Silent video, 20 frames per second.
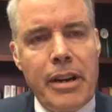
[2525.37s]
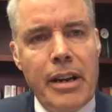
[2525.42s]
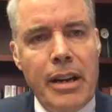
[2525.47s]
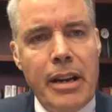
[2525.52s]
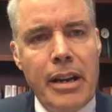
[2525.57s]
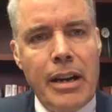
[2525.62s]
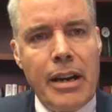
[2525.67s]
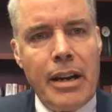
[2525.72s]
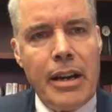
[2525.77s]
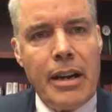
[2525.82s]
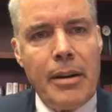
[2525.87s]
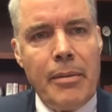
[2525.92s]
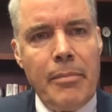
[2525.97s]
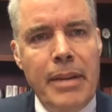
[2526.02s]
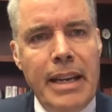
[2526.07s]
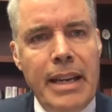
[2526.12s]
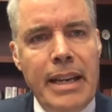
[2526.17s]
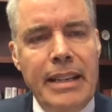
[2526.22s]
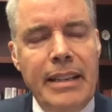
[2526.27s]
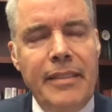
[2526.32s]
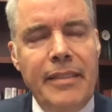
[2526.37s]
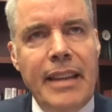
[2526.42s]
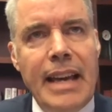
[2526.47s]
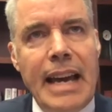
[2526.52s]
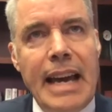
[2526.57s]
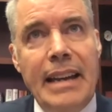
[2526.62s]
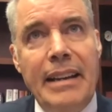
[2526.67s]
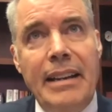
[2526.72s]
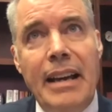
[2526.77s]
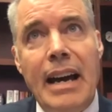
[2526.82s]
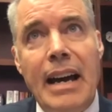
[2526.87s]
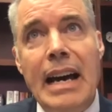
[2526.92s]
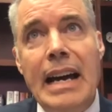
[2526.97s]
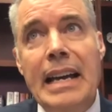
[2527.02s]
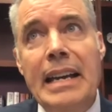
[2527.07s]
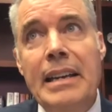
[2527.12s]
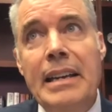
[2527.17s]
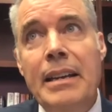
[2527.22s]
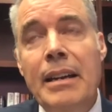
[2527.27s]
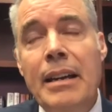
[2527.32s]
Um, and in that,
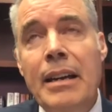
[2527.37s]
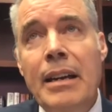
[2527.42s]
I,